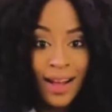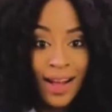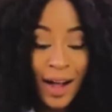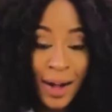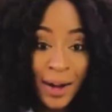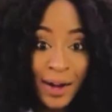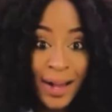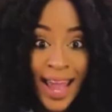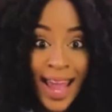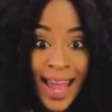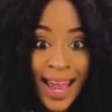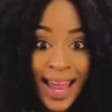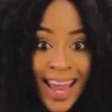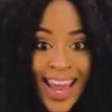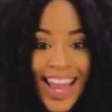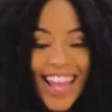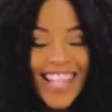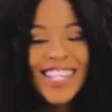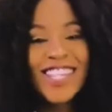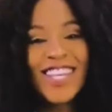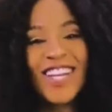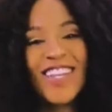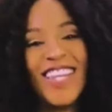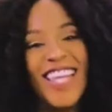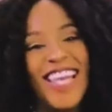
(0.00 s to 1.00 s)
Okay,
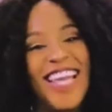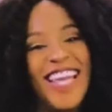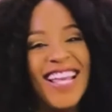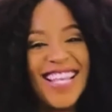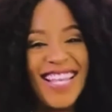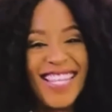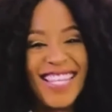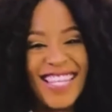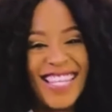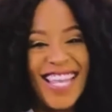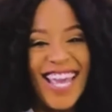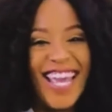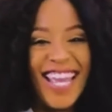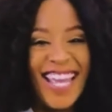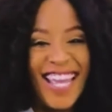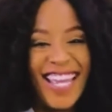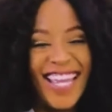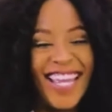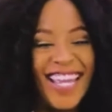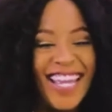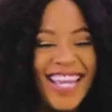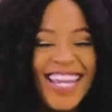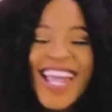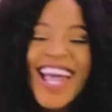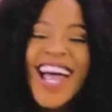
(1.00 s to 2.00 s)
so listen,
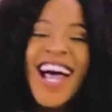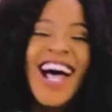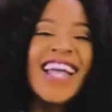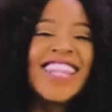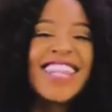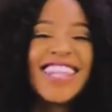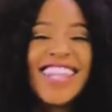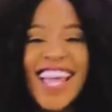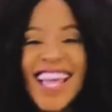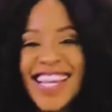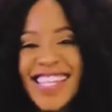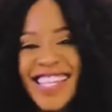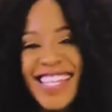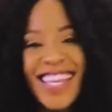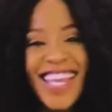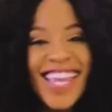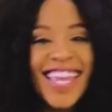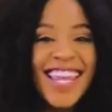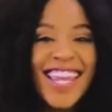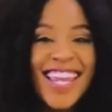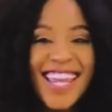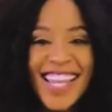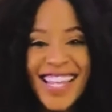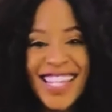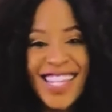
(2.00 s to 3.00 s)
let's
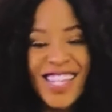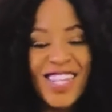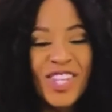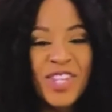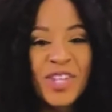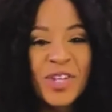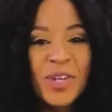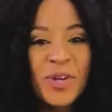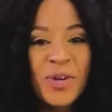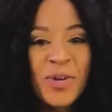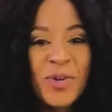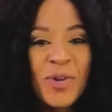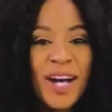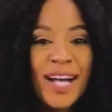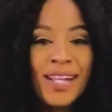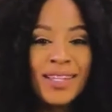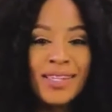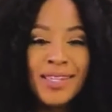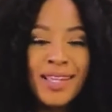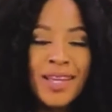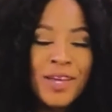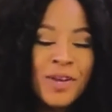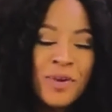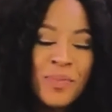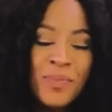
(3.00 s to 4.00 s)
get into a
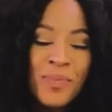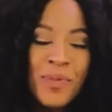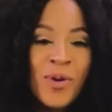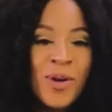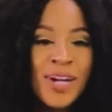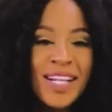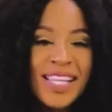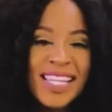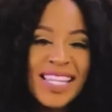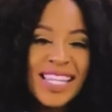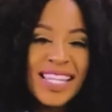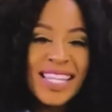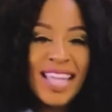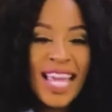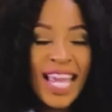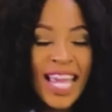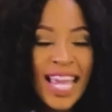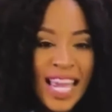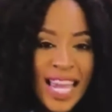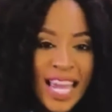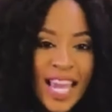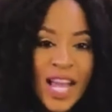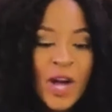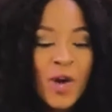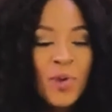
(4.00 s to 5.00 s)
little more
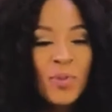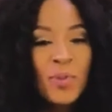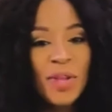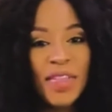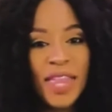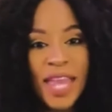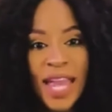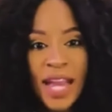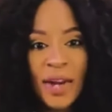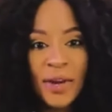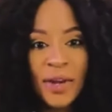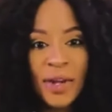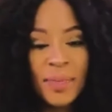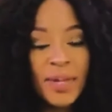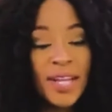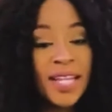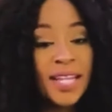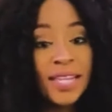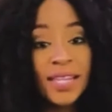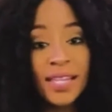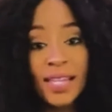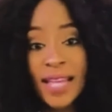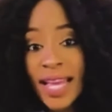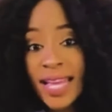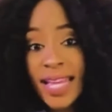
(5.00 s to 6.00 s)
tea with Eric
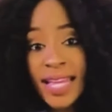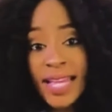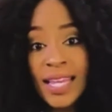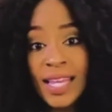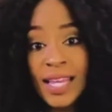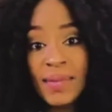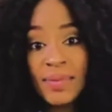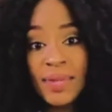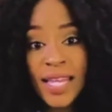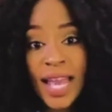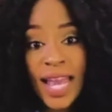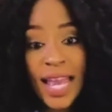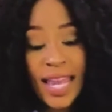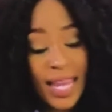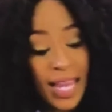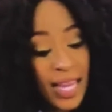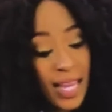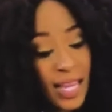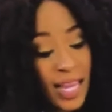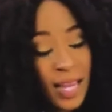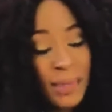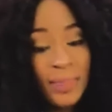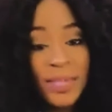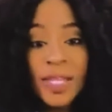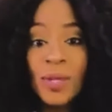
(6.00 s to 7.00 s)
because like he keeps saying, he
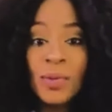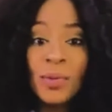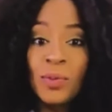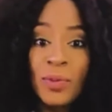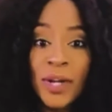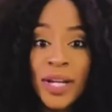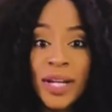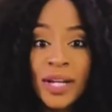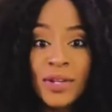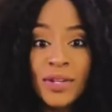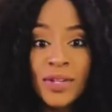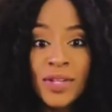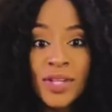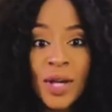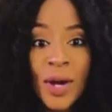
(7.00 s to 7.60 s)
keeps it real.